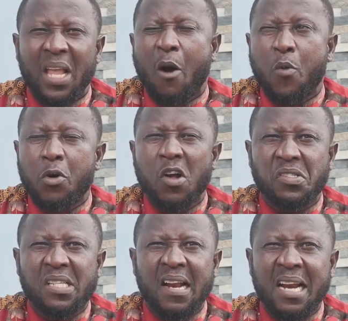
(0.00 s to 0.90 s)
I will not
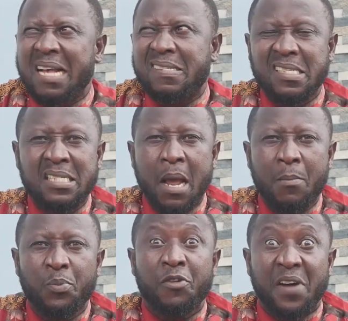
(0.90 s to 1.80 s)
stand and see
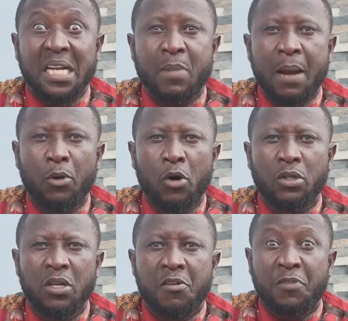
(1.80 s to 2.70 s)
them fight my
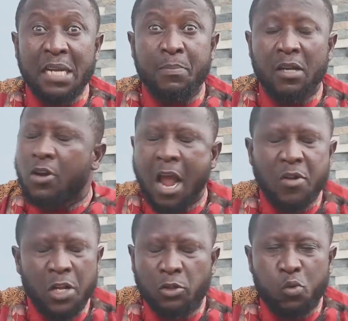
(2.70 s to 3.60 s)
blood.
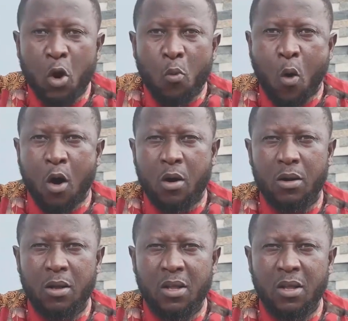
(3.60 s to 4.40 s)
It will not work.